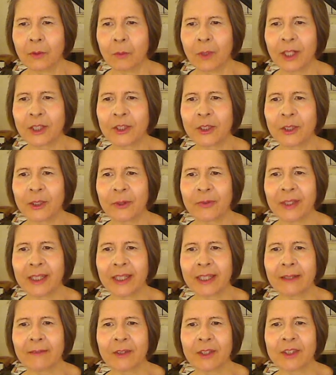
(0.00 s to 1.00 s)
What do you
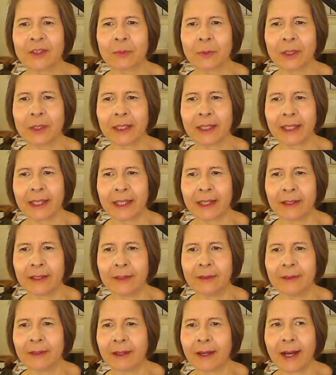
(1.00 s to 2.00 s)
think of this one,
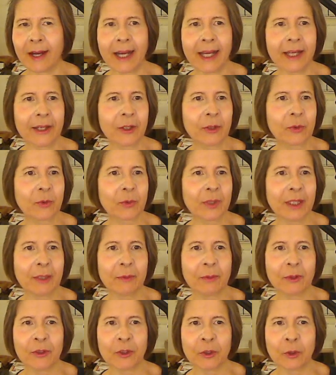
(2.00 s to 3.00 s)
Gail? I
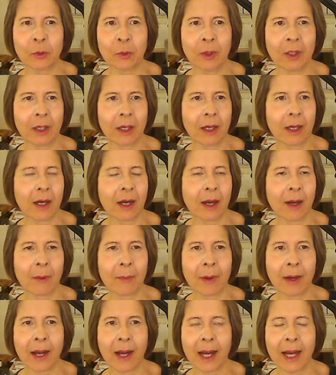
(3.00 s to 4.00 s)
agree with you.
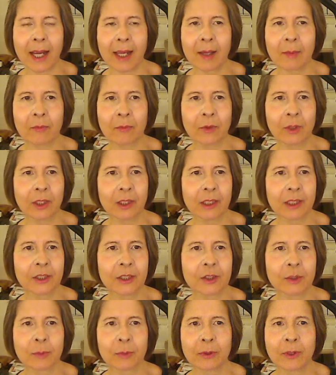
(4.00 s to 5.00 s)
I am really
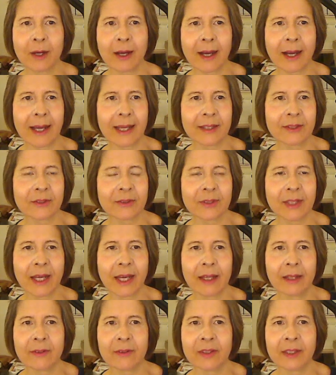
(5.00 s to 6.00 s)
surprised
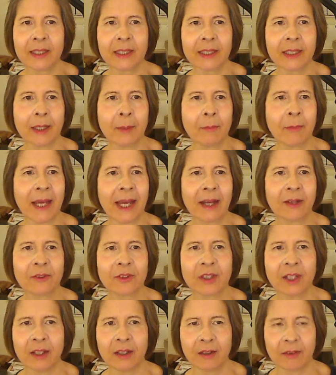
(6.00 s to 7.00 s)
that the
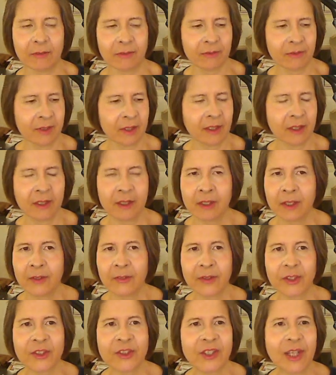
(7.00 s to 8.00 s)
amount of
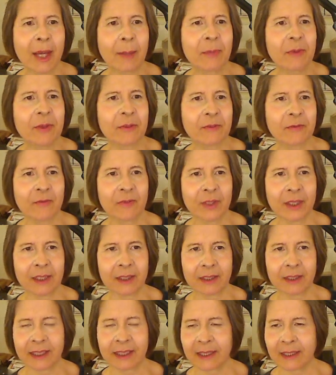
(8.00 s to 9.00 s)
the depth of
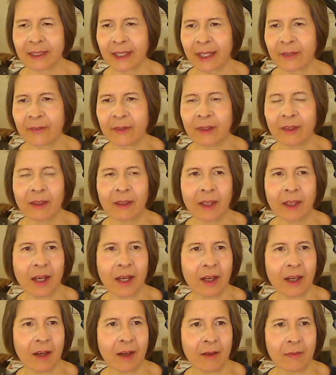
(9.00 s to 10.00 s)
feeling and the
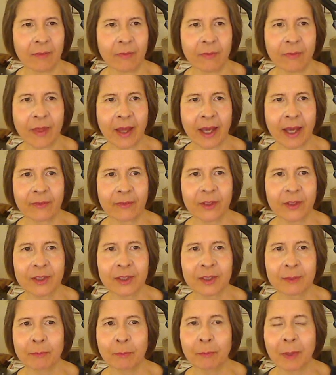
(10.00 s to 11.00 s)
love that
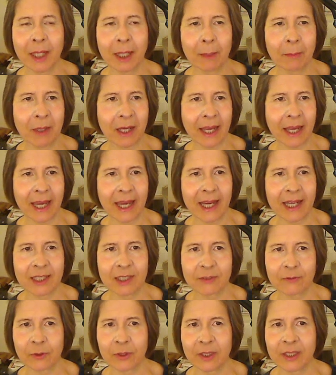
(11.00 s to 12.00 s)
this Bubba
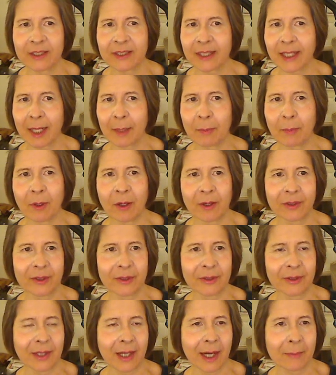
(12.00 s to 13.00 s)
has for his gay
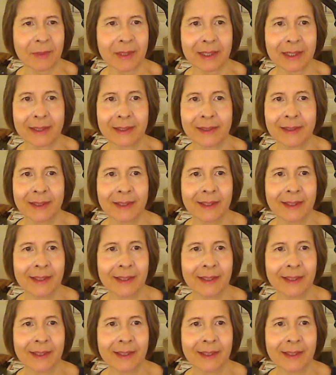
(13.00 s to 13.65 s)
partner. I mean,